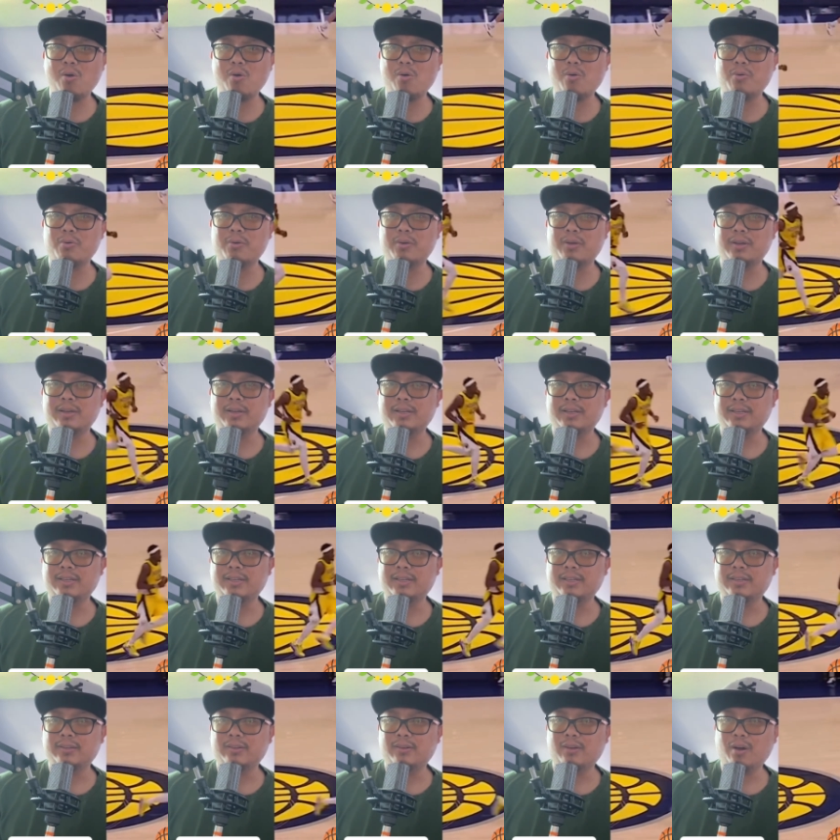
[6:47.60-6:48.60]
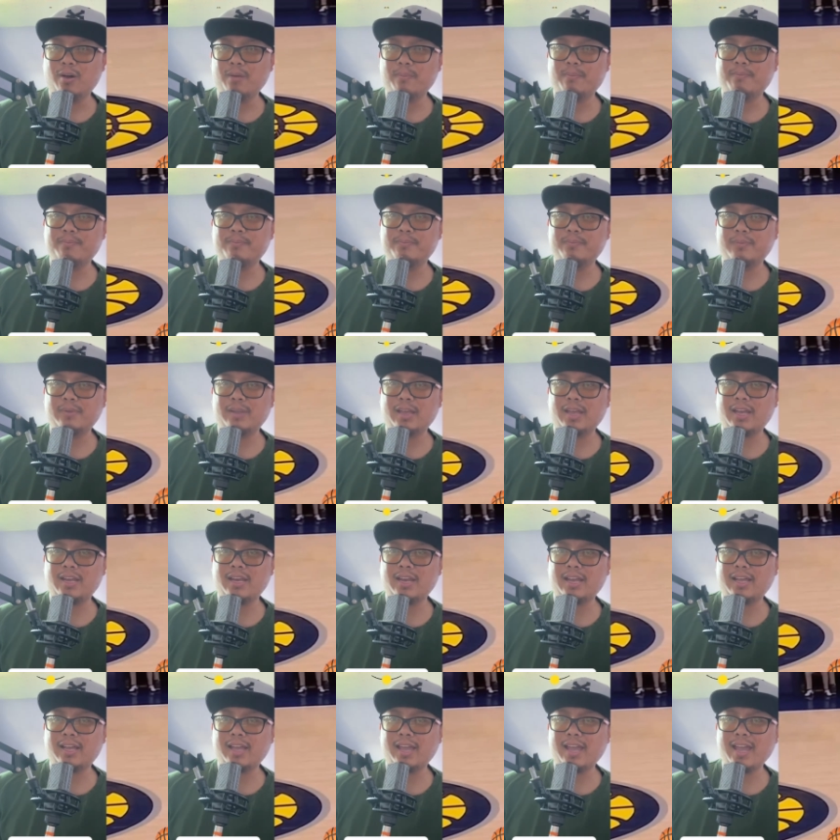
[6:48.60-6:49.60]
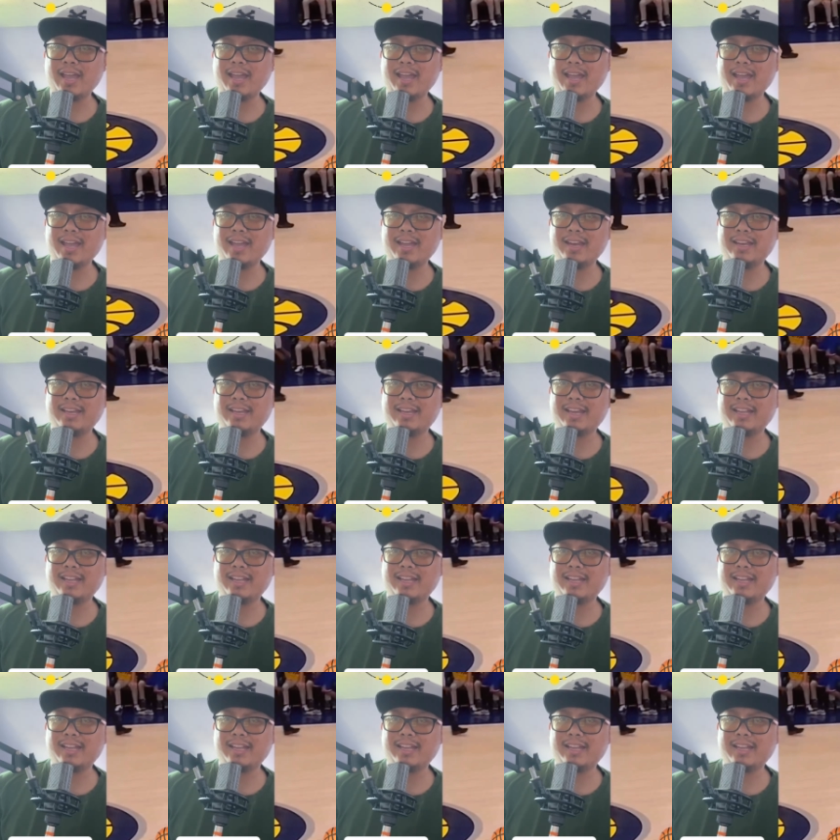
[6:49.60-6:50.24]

Obi Toppin as they started to make that run.